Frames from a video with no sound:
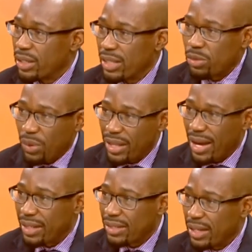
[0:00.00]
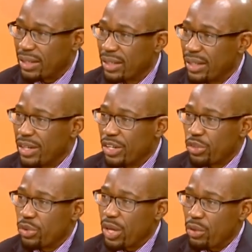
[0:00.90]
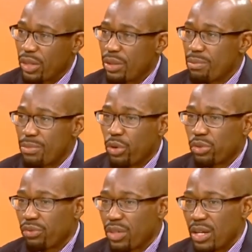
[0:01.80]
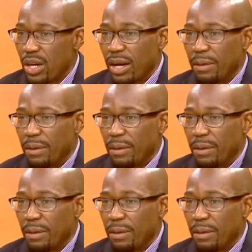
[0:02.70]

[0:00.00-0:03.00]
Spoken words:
That's what they understand. So because of the